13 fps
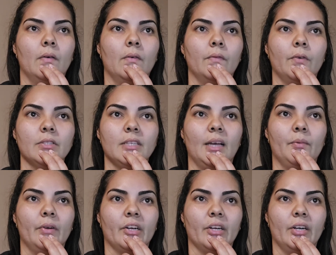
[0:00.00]
Full-time
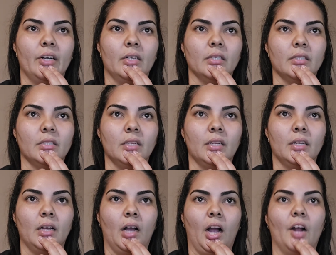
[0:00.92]
workers
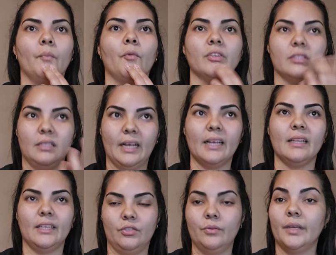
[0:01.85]
are most
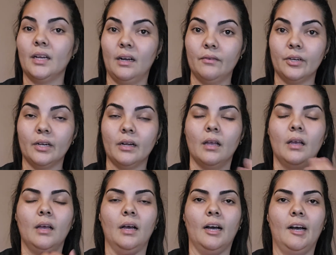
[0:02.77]
likely to be covered.
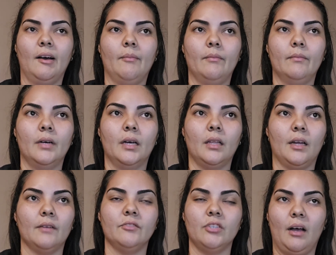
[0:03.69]
A lot
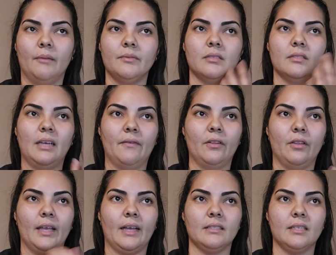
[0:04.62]
of jobs
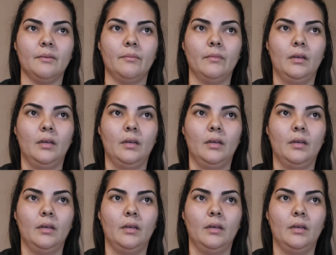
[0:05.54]
definitely get some